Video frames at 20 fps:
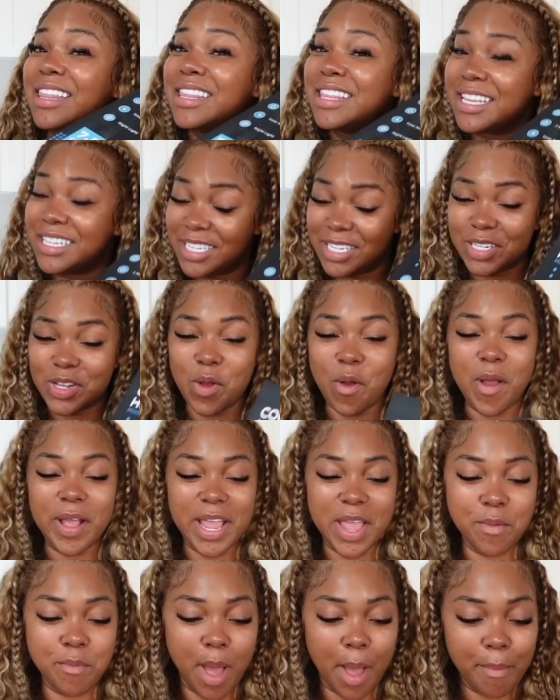This is going
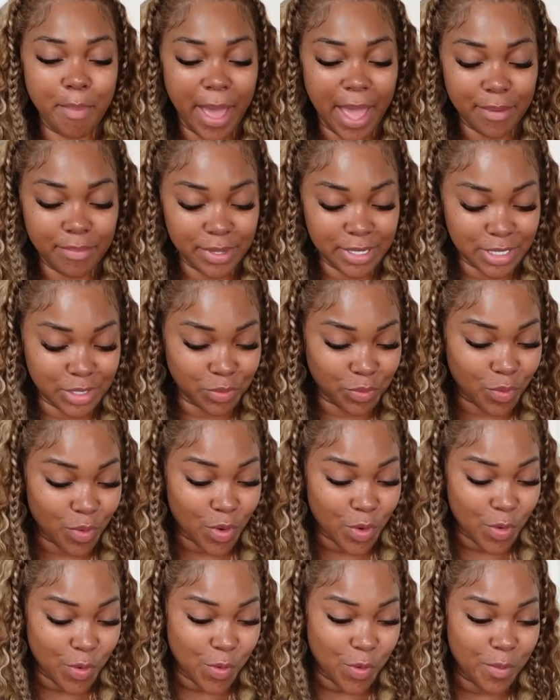in my baby's
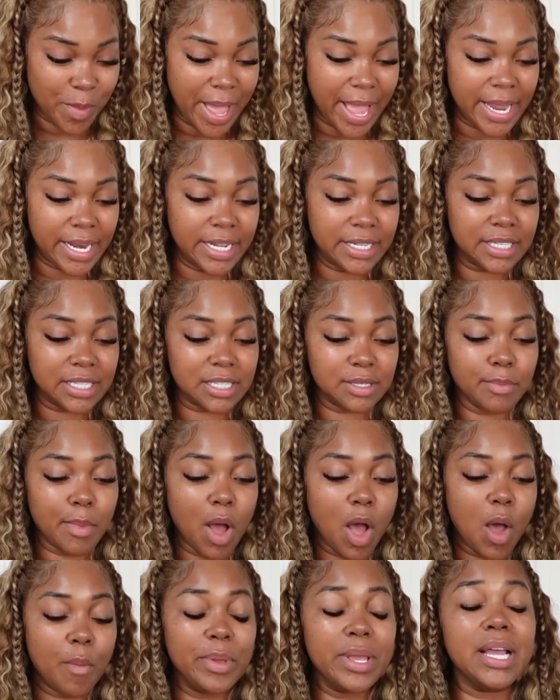room, and it's
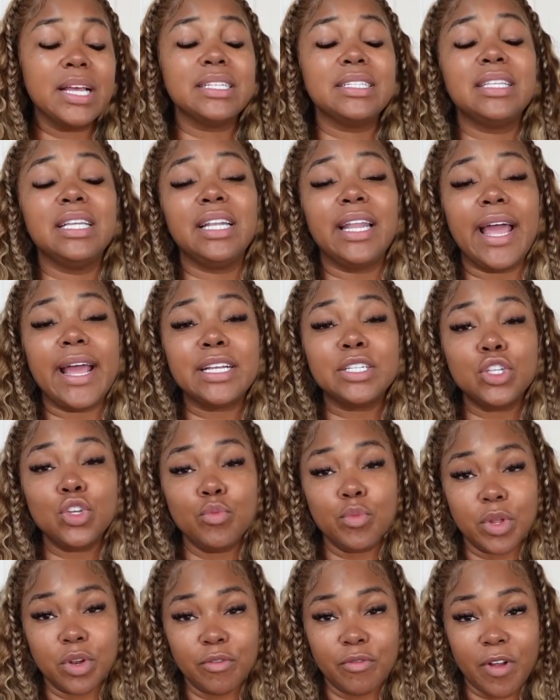small because the last
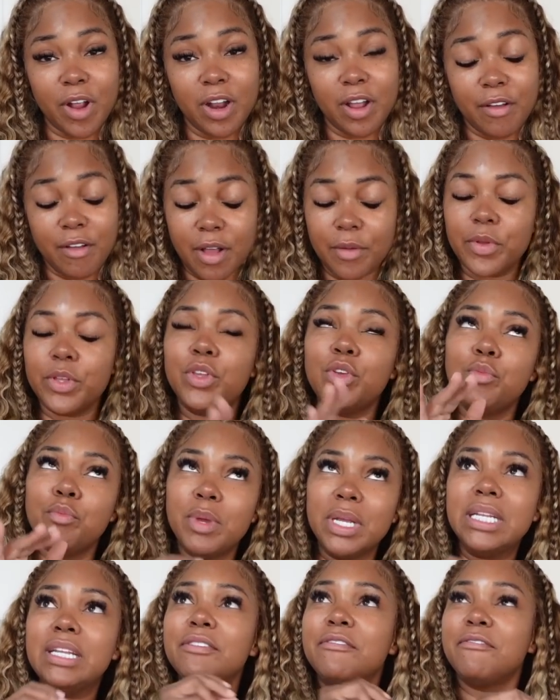
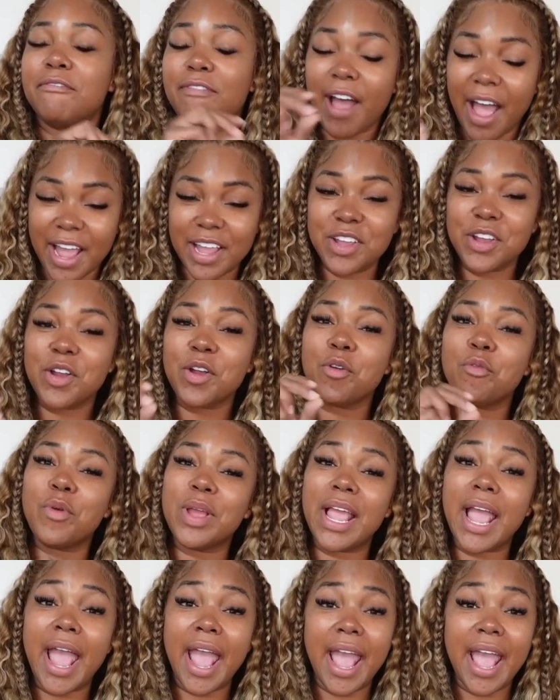humidifier
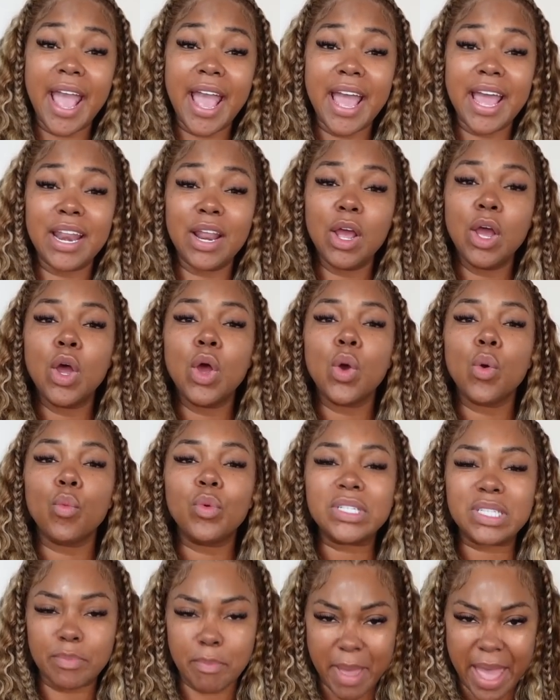we had
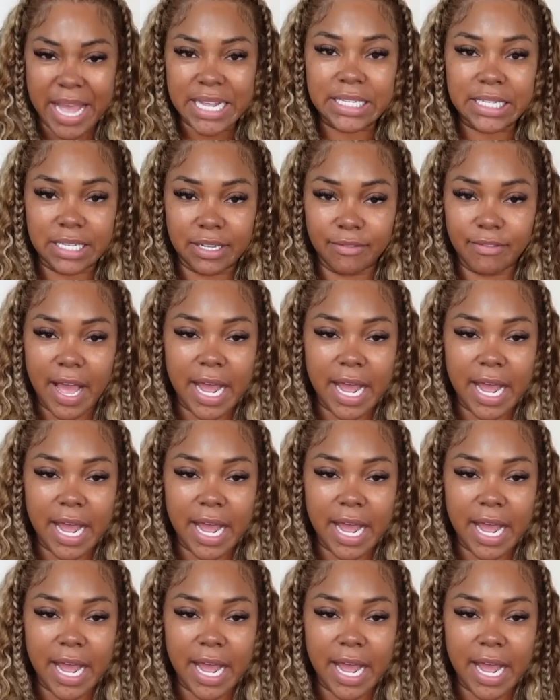was massive.